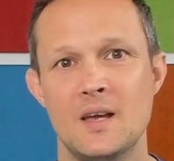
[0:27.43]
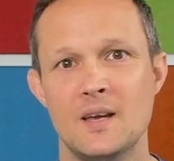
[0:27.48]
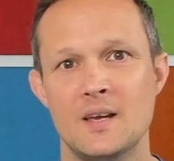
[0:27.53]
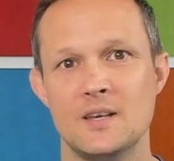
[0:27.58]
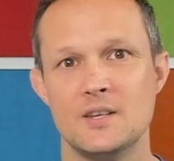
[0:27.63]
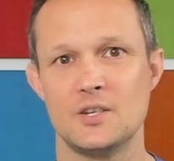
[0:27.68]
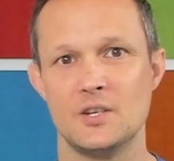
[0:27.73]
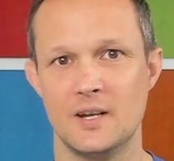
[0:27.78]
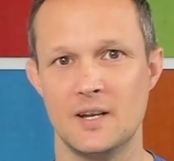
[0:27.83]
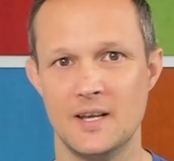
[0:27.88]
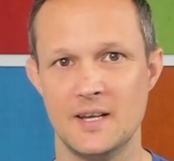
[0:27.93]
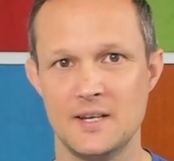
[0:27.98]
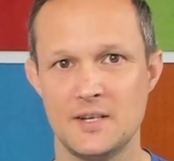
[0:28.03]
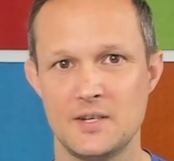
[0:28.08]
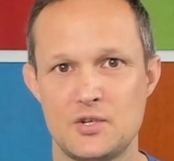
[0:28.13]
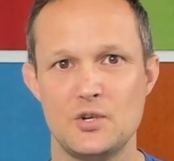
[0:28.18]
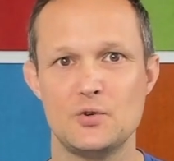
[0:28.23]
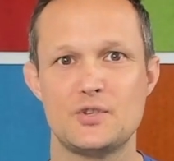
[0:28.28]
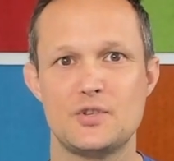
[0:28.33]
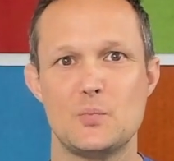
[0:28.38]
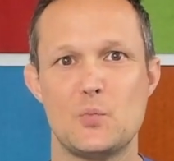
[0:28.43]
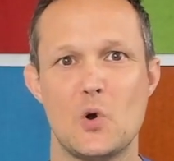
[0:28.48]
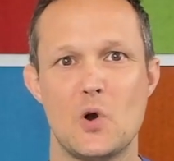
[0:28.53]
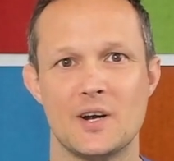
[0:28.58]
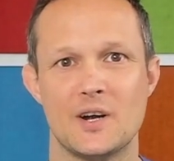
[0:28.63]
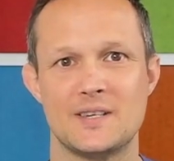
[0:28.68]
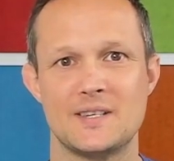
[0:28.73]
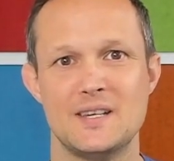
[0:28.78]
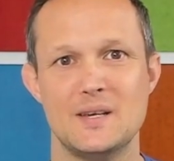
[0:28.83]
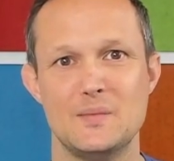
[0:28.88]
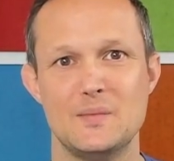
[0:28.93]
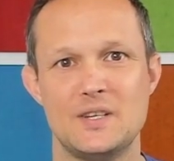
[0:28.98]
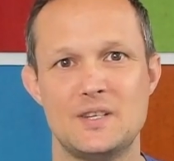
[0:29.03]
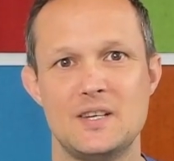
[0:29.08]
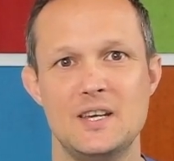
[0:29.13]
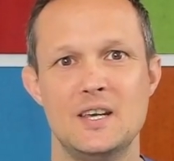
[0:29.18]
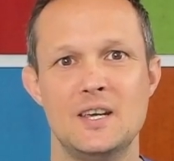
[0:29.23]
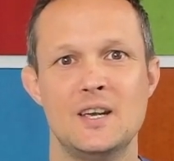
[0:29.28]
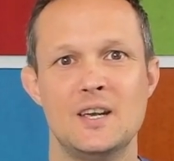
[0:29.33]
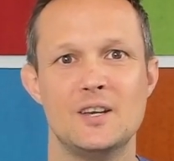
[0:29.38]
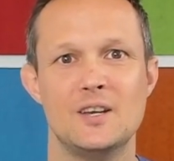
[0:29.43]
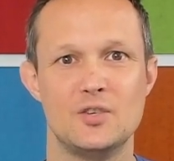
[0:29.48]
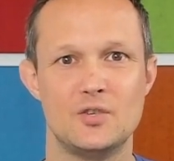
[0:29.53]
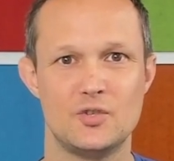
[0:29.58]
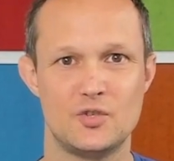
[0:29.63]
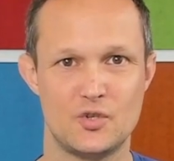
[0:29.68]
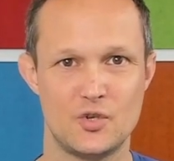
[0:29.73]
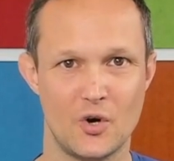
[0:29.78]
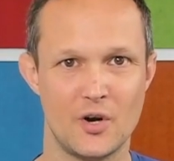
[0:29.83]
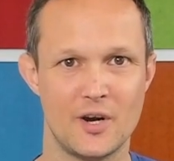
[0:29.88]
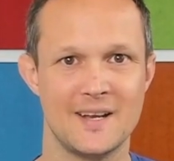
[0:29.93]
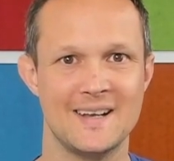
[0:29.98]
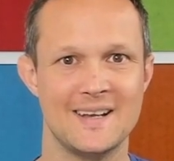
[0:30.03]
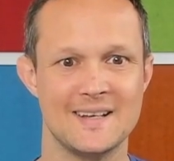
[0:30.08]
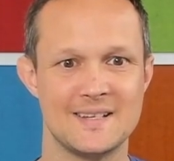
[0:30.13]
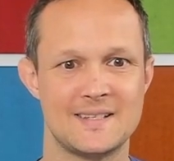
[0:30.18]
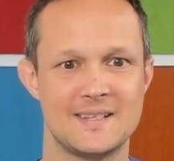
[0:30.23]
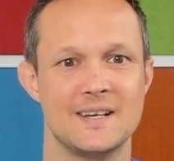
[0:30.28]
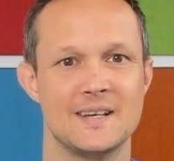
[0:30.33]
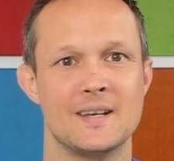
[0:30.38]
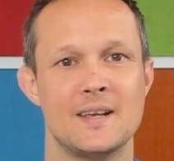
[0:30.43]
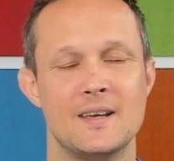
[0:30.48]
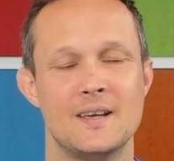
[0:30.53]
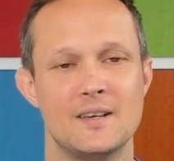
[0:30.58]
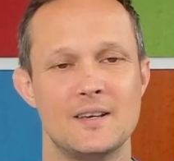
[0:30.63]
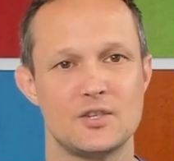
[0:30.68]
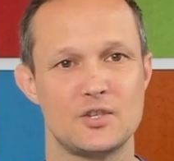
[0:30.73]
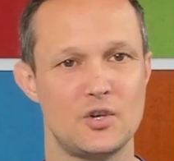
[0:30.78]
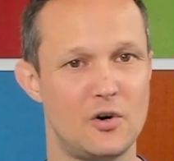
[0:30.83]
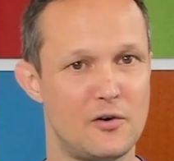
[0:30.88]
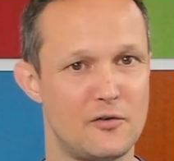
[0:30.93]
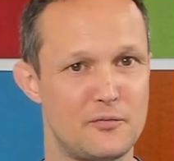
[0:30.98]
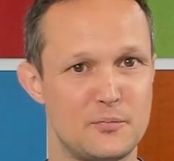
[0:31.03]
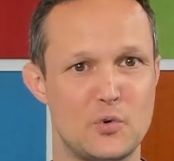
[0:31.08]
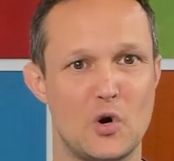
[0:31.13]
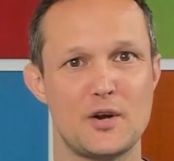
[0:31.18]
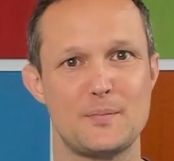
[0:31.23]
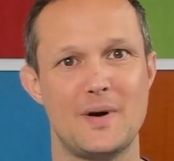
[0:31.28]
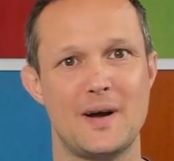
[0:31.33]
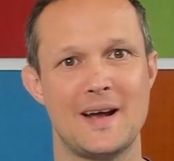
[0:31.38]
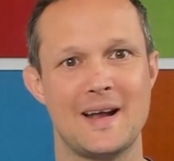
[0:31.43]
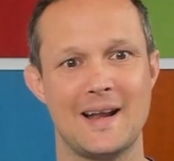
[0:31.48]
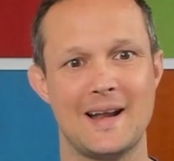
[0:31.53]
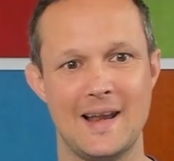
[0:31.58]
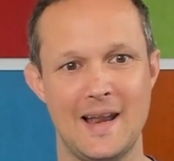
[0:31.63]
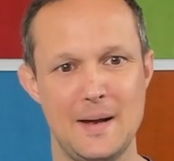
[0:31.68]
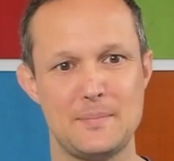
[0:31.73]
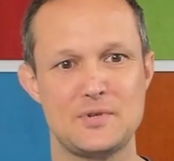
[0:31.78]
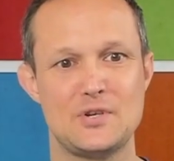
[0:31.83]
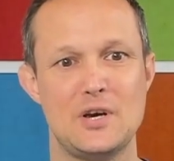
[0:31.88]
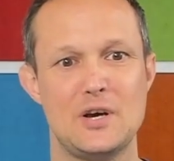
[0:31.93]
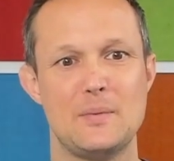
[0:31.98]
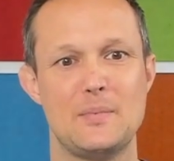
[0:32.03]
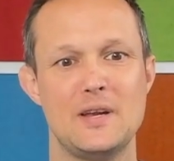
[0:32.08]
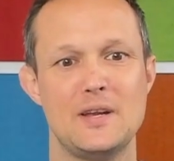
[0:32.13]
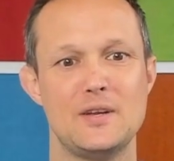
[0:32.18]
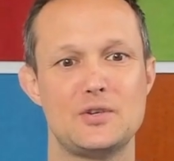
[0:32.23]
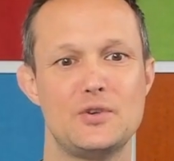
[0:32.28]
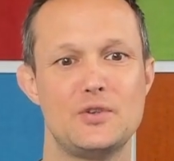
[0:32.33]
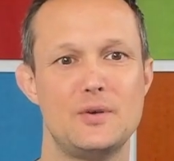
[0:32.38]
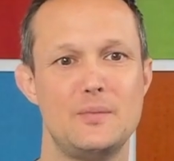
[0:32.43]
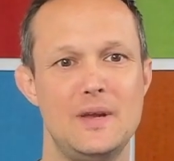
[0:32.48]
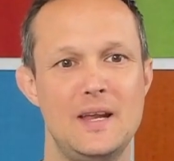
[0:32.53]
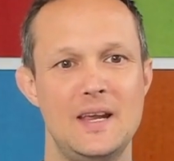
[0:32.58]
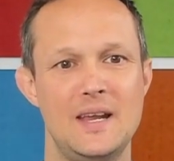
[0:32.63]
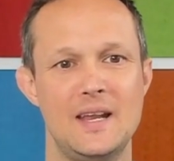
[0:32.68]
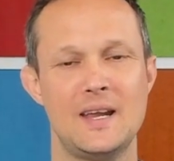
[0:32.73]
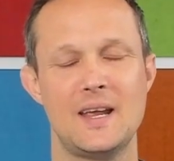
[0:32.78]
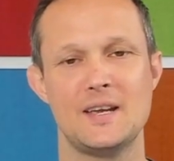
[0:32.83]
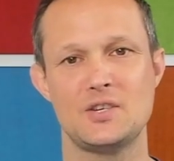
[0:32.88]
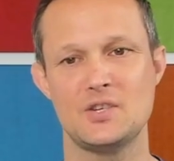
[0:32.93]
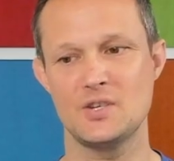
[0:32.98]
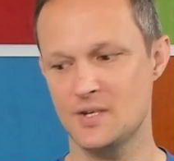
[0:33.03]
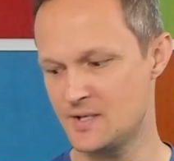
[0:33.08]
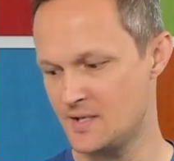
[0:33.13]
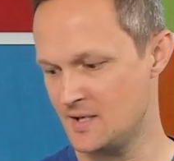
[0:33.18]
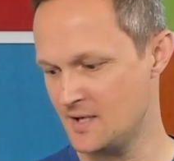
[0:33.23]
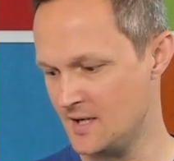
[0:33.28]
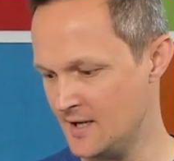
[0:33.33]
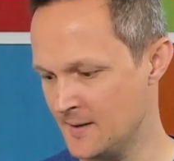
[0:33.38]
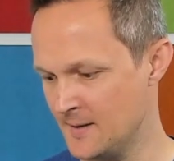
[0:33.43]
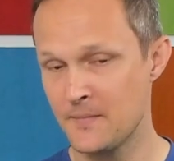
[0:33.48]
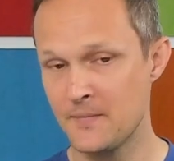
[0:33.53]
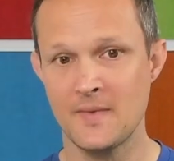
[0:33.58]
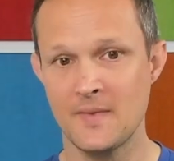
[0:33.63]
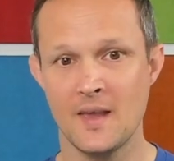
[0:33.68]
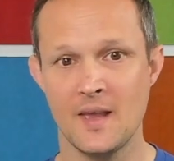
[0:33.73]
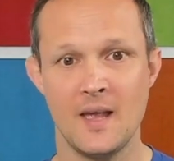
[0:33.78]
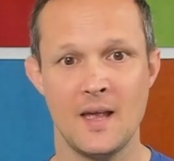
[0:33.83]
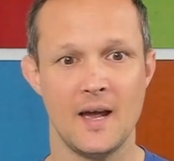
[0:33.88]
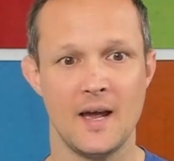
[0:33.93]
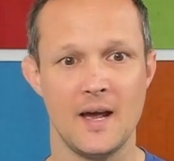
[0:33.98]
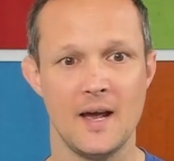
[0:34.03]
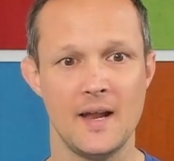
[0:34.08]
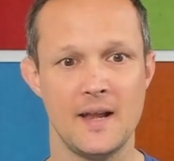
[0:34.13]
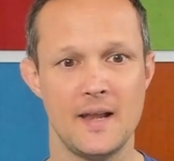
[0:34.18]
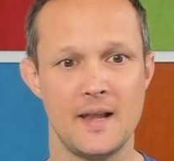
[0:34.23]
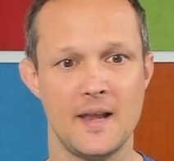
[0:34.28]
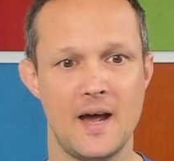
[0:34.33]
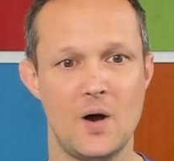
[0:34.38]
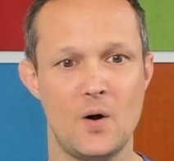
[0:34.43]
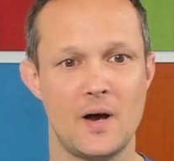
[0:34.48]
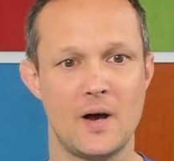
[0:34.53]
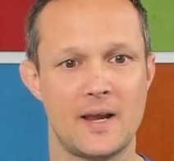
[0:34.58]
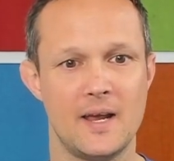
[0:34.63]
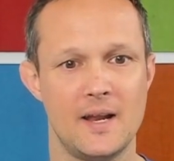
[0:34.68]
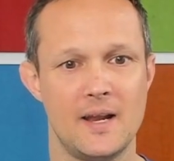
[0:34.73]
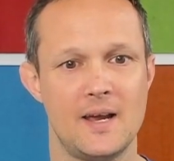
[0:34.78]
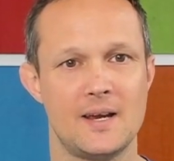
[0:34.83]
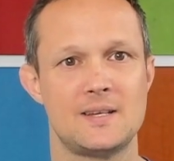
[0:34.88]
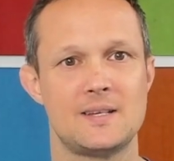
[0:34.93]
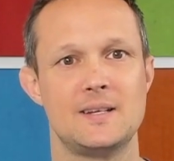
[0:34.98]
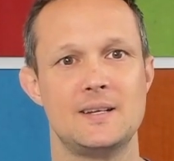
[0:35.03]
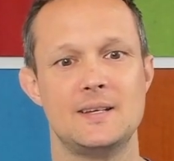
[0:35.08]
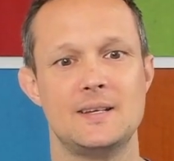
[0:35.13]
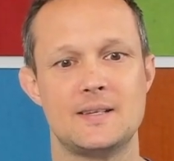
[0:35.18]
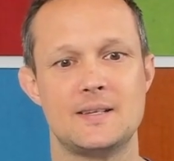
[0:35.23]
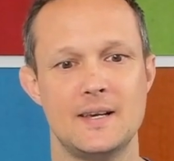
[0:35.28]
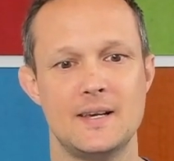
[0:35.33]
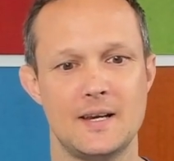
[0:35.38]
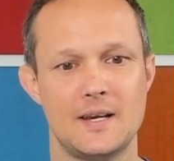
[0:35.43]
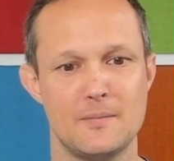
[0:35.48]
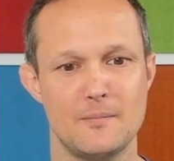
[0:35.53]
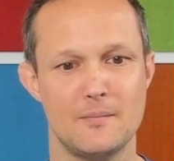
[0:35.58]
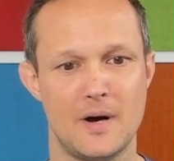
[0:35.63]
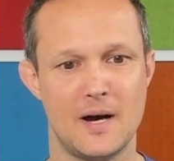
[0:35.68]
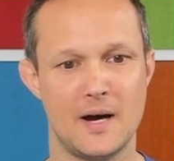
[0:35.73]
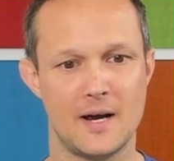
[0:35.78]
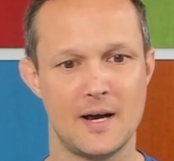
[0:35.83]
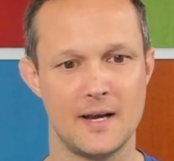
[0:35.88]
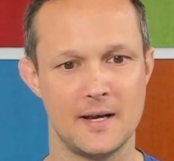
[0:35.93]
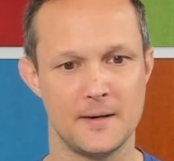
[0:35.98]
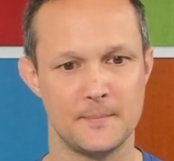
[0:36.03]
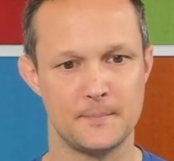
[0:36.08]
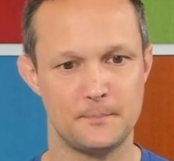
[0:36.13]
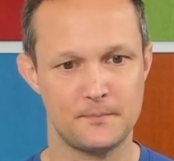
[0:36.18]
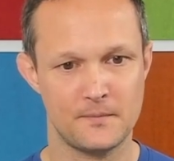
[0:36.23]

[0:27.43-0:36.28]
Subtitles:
So let's use the proximity join instead. So I've brought my laptop into the meeting, as you see, and now I can actually take my